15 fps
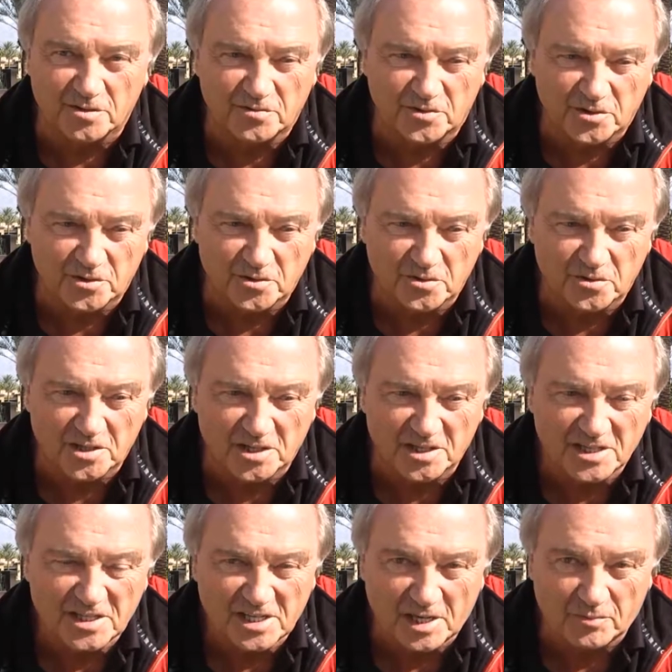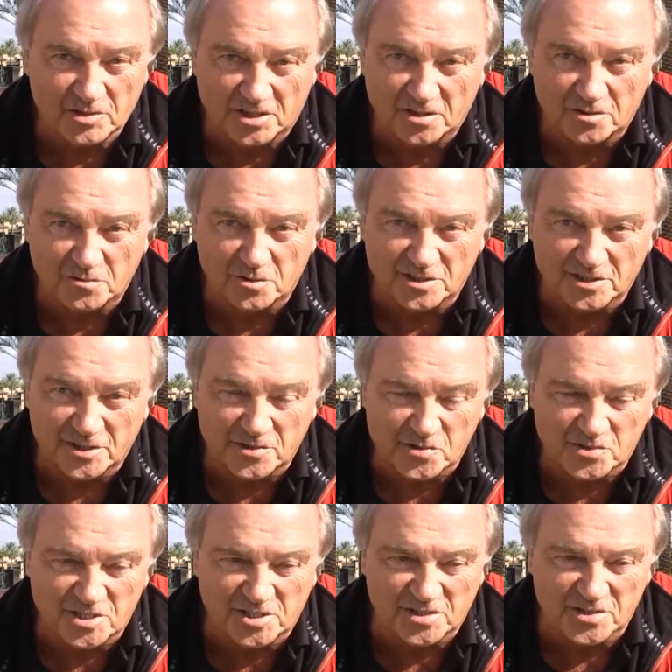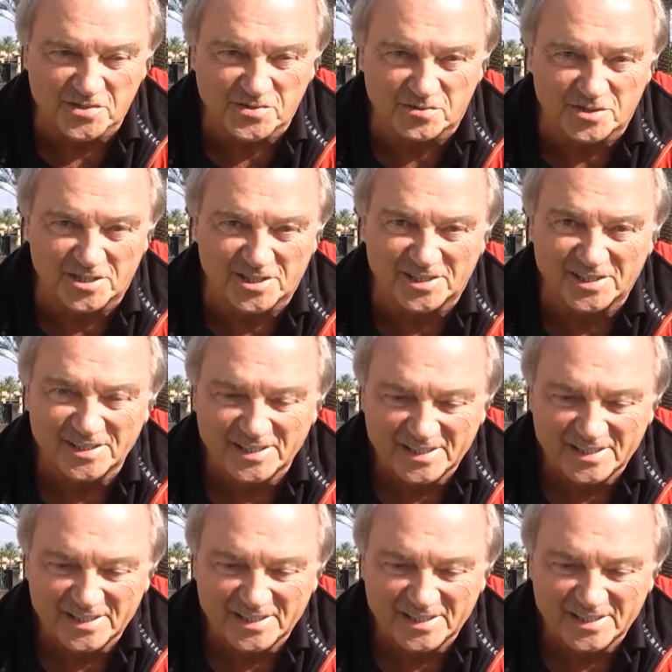If you happen to go to one of those dinners where